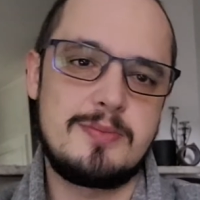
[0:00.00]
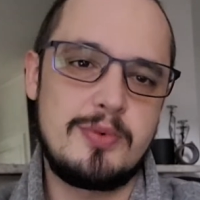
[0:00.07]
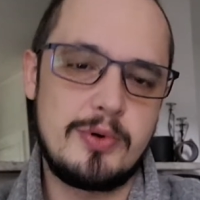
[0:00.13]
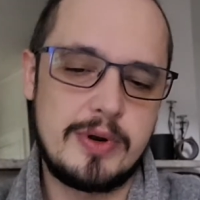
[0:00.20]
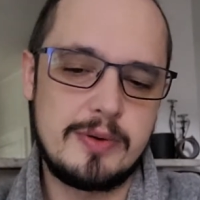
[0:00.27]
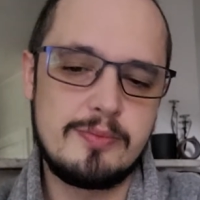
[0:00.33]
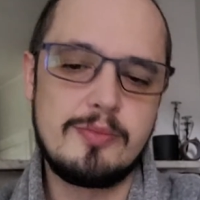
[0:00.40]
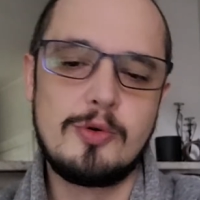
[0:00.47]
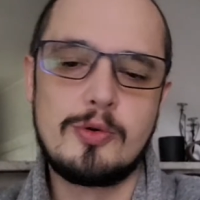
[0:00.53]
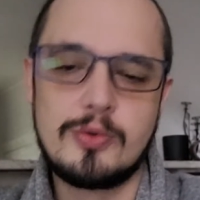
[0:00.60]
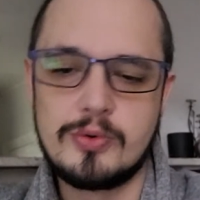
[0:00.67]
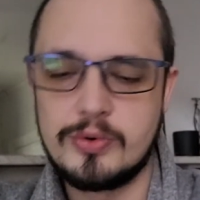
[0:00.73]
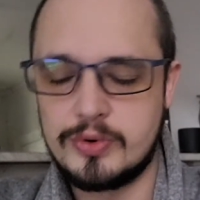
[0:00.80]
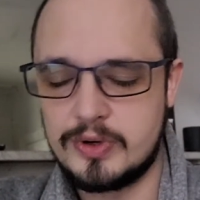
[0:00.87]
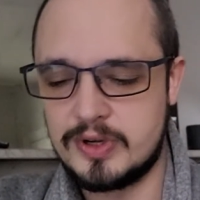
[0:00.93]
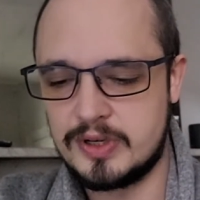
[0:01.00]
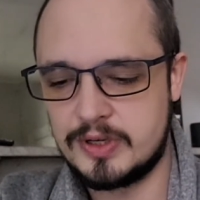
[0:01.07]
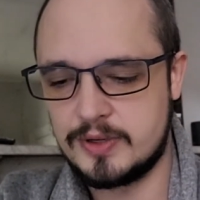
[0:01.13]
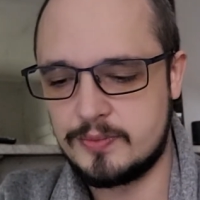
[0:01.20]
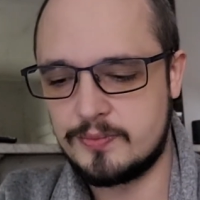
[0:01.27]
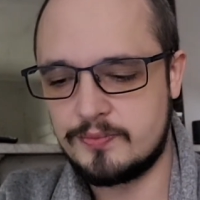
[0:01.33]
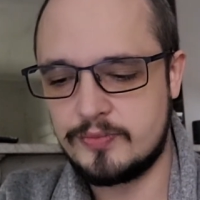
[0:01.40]
putting
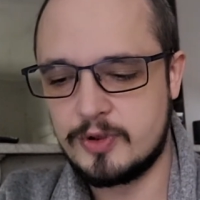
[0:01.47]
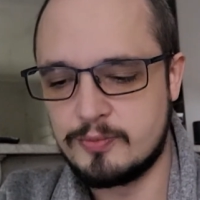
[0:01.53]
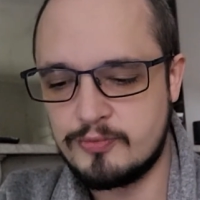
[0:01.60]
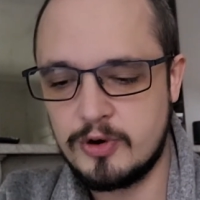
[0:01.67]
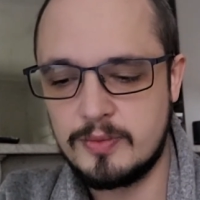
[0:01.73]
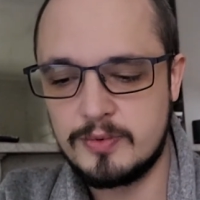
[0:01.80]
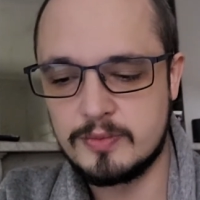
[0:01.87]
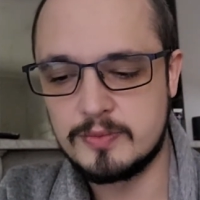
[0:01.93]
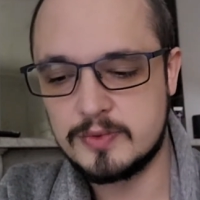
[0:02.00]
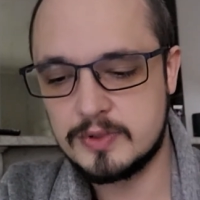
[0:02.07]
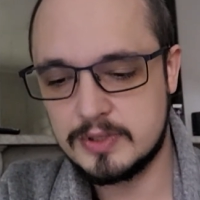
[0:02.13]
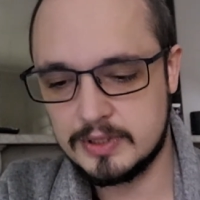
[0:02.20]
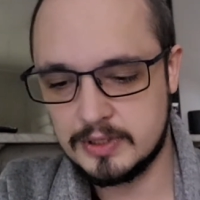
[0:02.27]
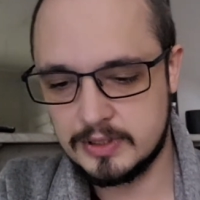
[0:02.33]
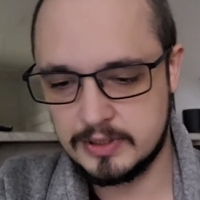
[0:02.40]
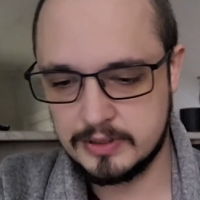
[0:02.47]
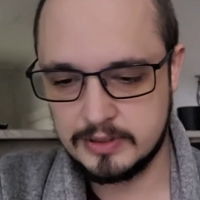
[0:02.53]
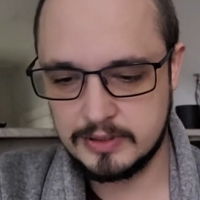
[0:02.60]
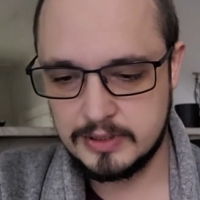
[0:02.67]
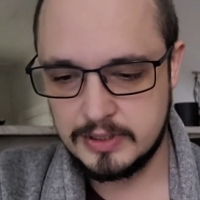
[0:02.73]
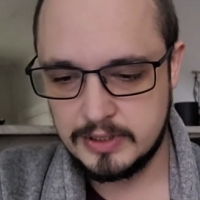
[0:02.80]
more problems to